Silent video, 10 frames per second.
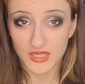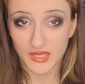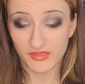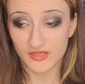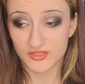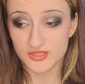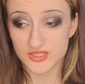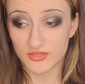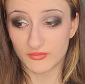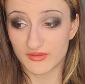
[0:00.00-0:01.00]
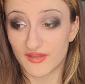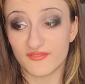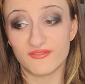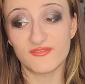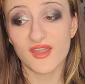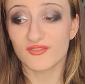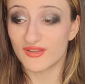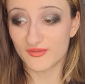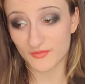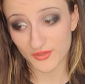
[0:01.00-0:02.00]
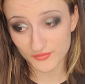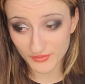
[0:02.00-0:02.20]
I think she was a very smart